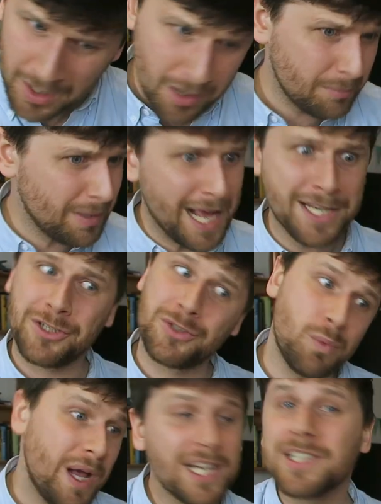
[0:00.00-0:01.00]
And
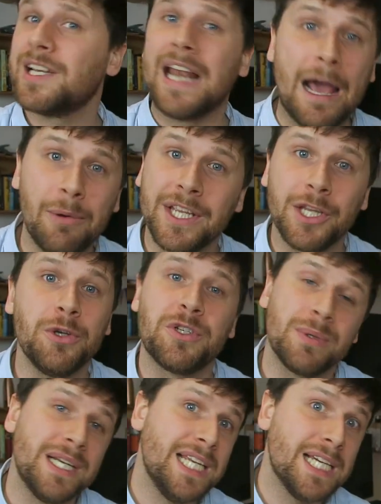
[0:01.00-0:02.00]
as well as allowing you
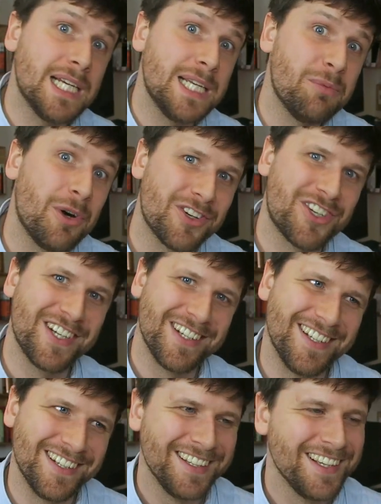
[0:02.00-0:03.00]
to illegally
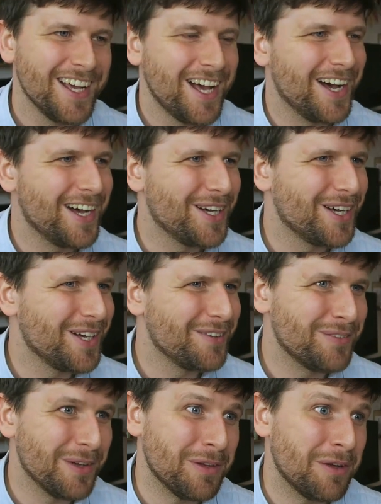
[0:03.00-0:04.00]
watch
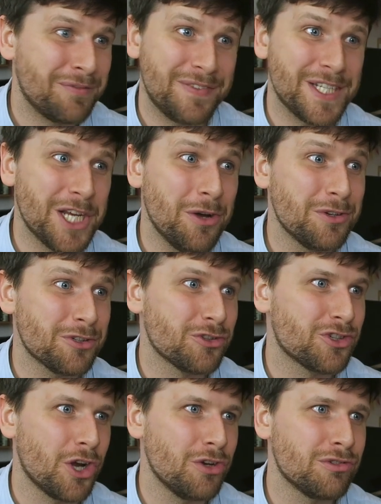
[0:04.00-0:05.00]
videos and
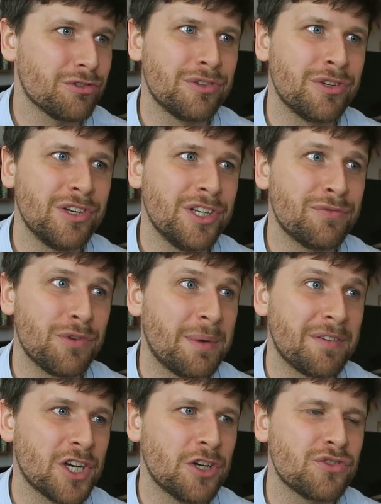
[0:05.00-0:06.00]
shows from
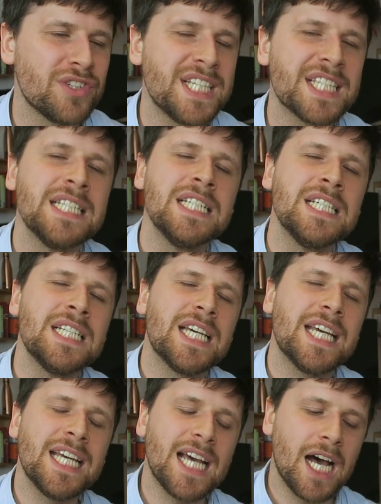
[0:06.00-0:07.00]
other countries,
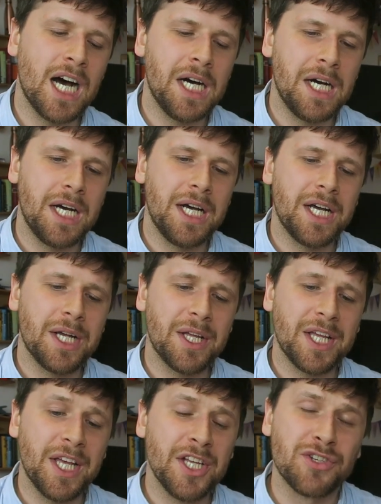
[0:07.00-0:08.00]
it
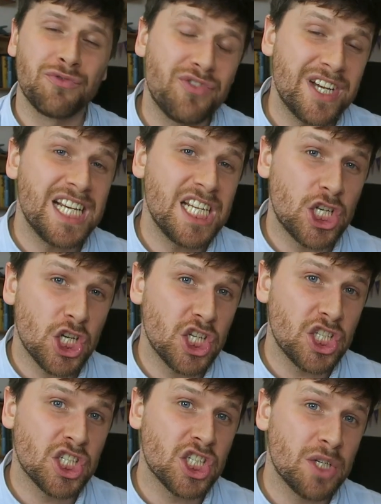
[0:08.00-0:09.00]
is a really
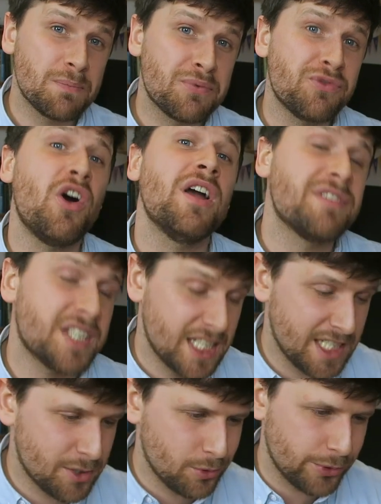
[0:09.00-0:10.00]
good
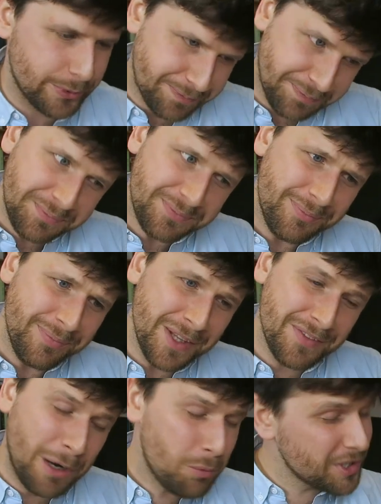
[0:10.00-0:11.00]
privacy tool.
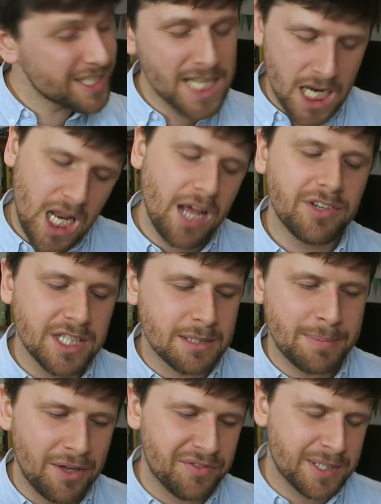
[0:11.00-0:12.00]
Now, what is hilarious
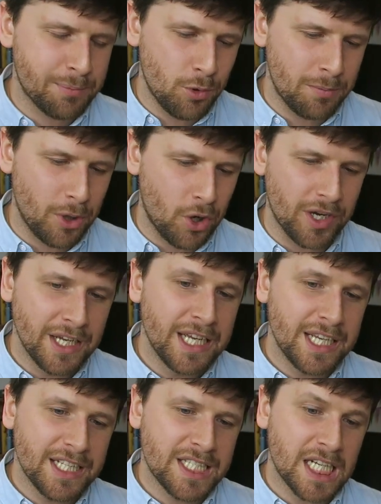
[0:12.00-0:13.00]
about this porn block
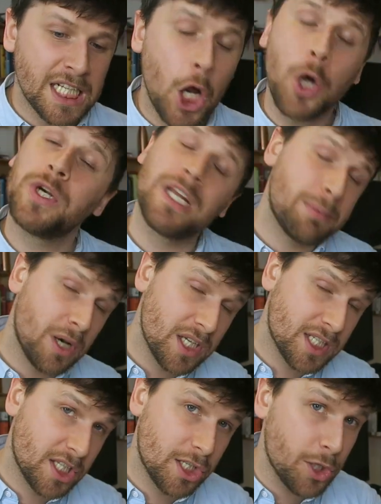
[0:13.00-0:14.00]
is that it only
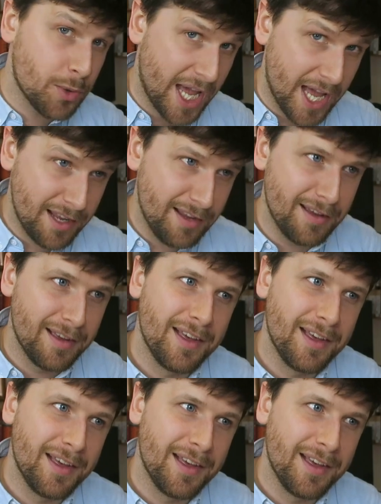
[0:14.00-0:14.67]
applies to the UK,